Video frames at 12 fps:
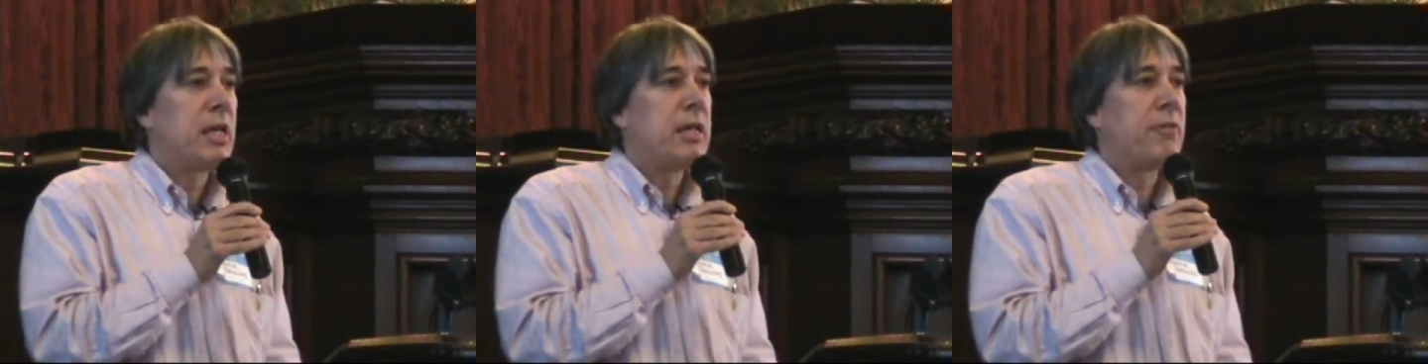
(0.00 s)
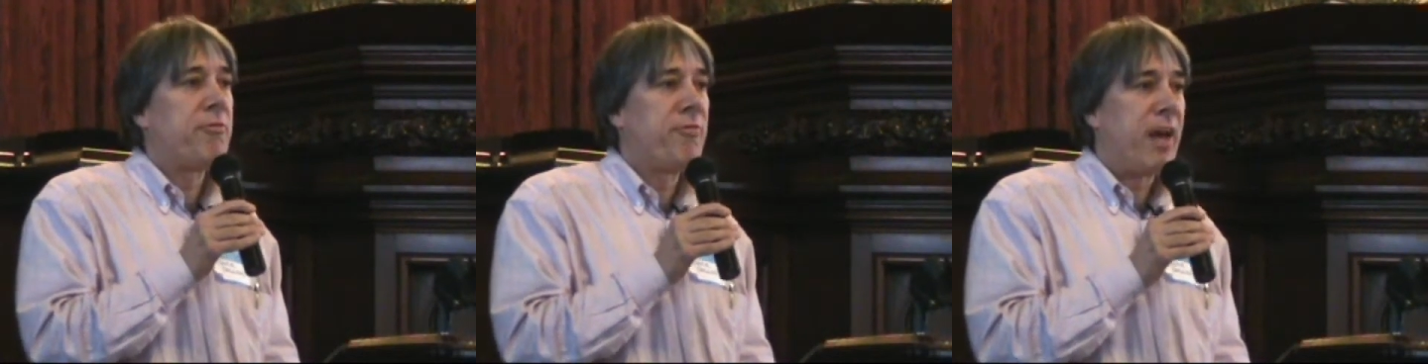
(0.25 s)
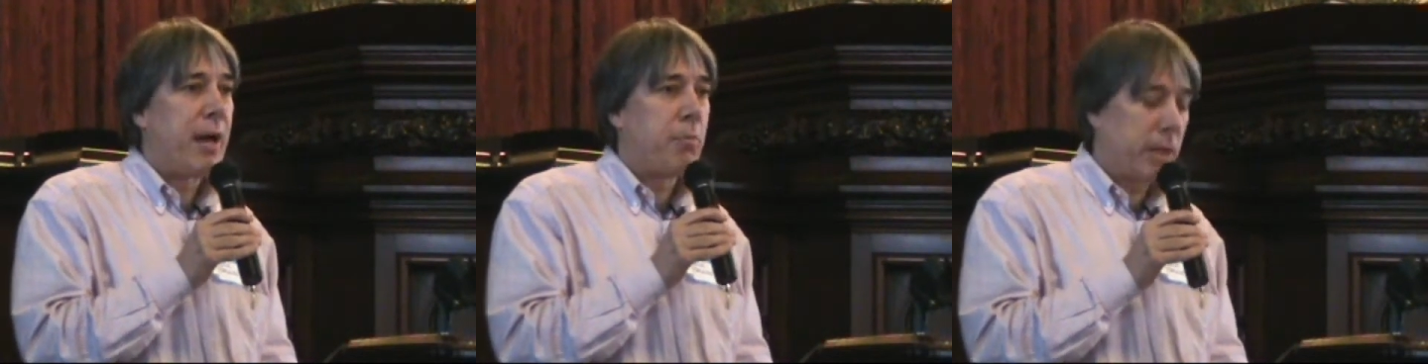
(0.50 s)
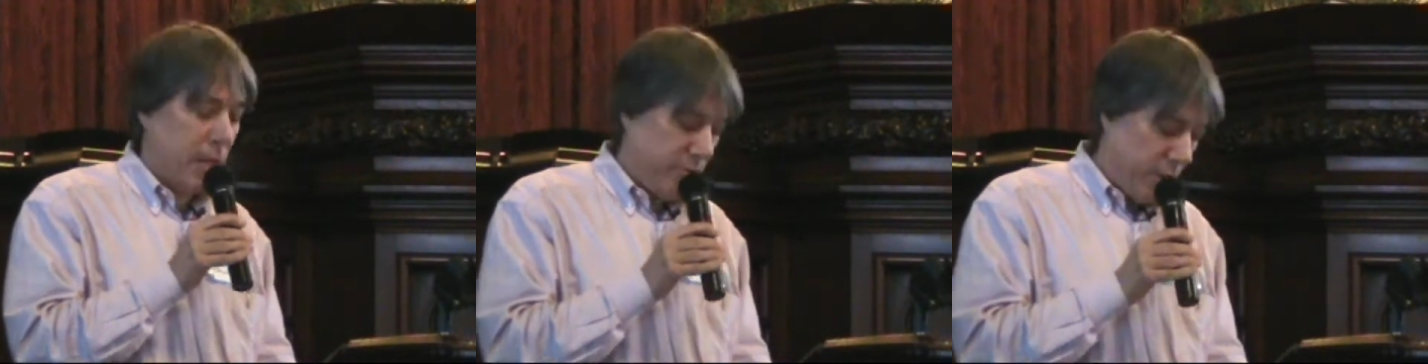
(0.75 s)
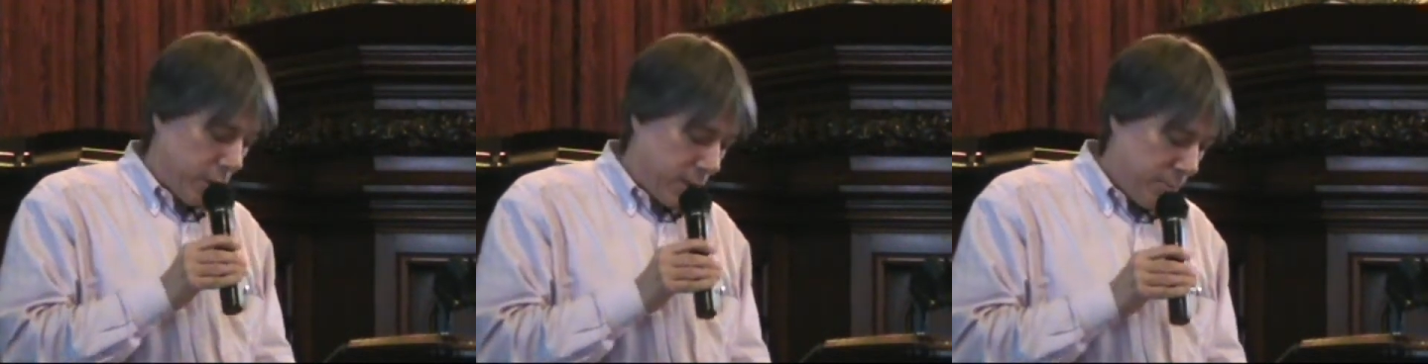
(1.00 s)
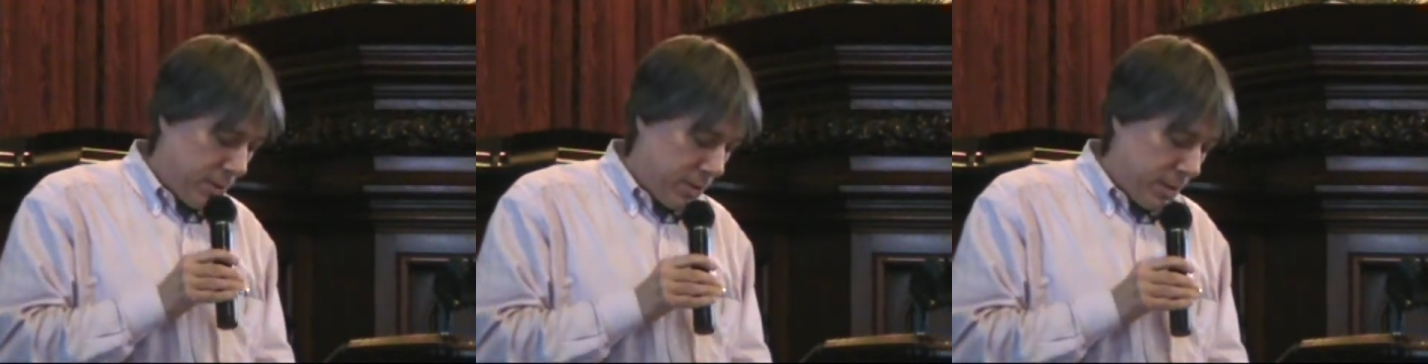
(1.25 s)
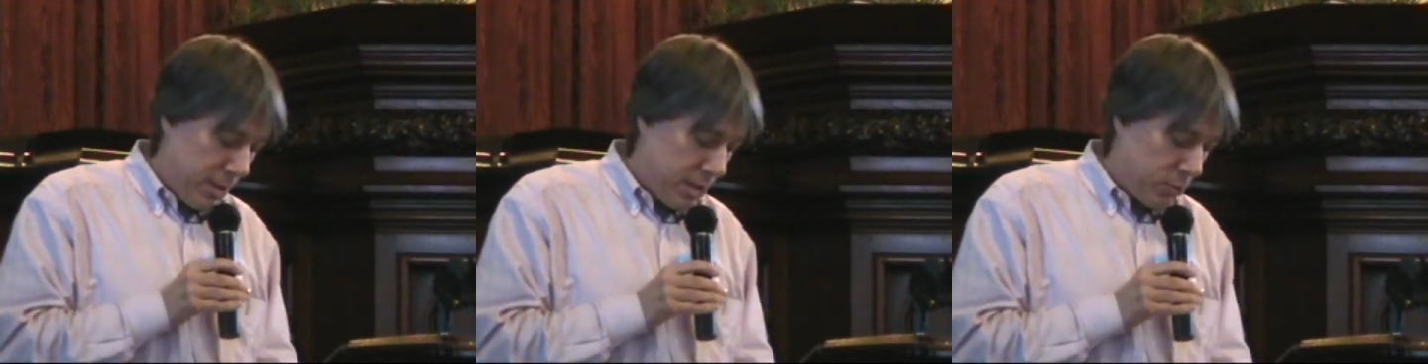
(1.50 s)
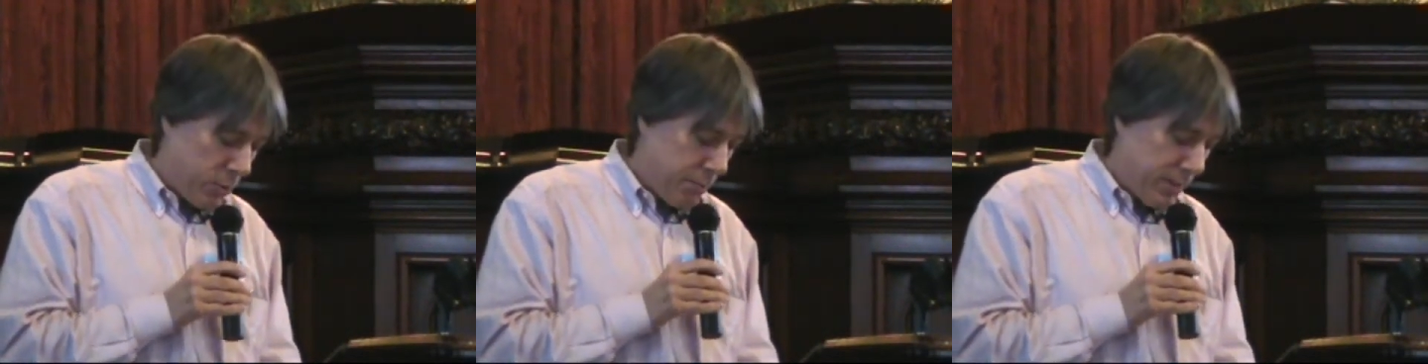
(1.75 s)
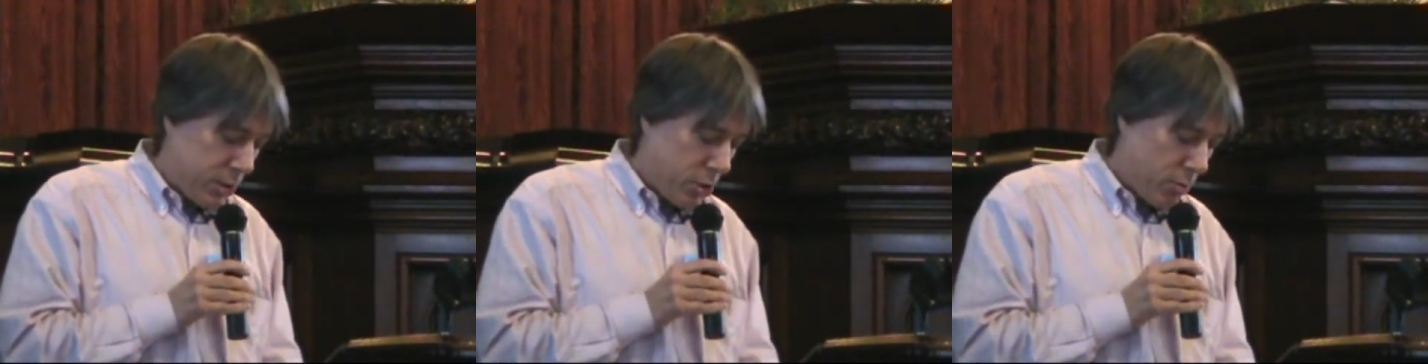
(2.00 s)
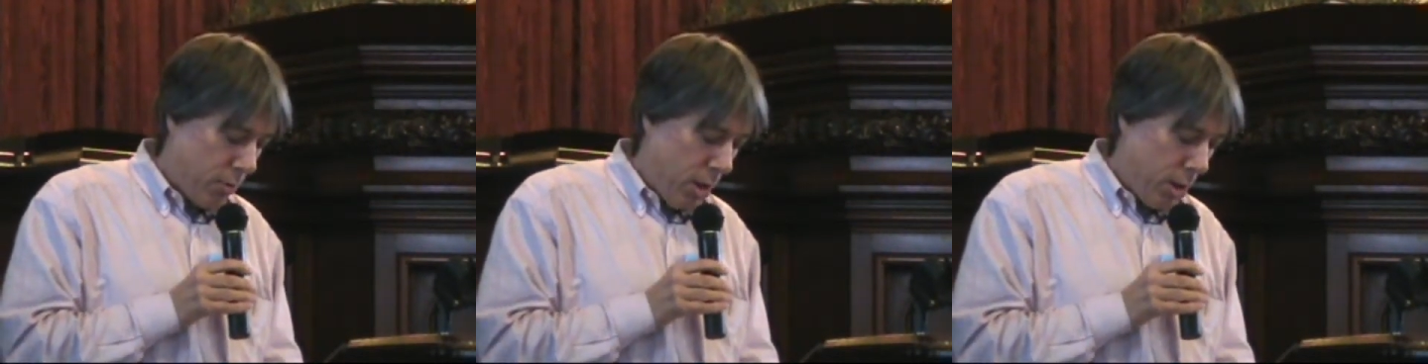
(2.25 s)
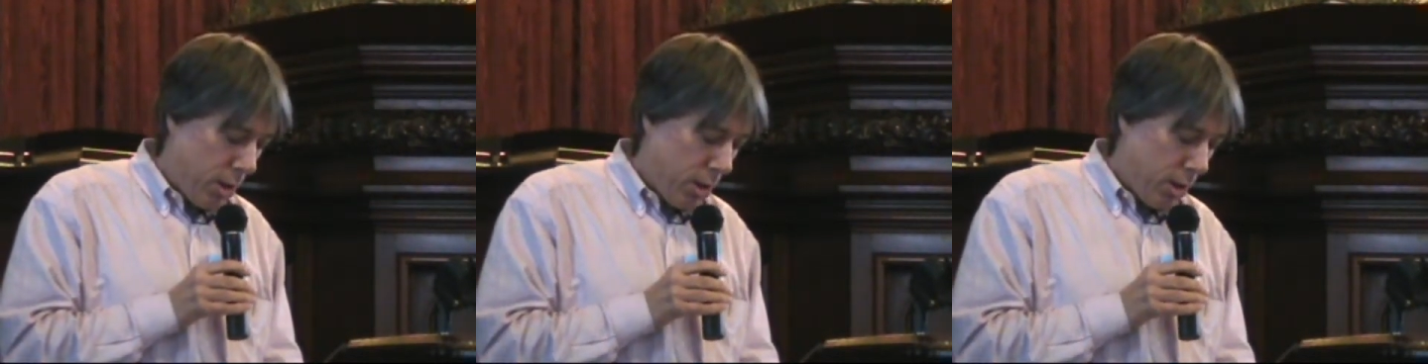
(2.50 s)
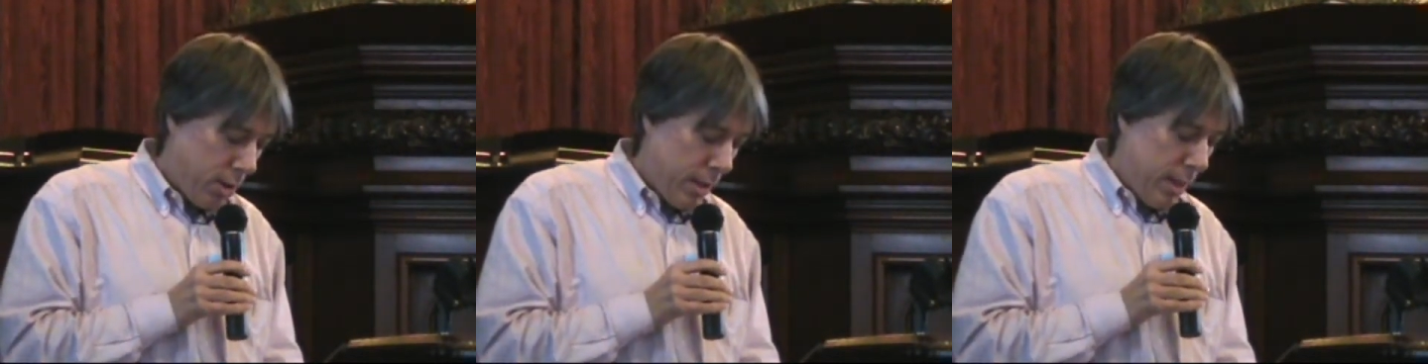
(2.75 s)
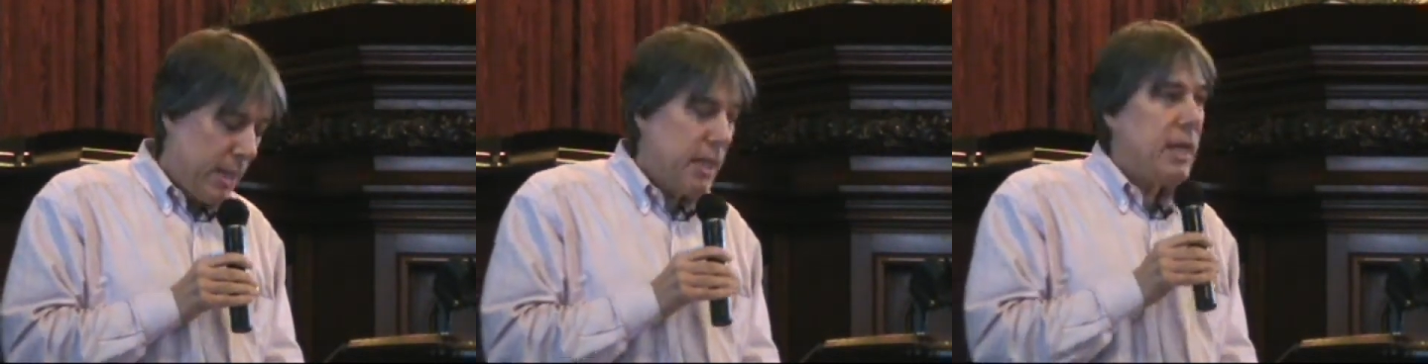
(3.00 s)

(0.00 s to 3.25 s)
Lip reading: and the fabric of our communities will be stronger,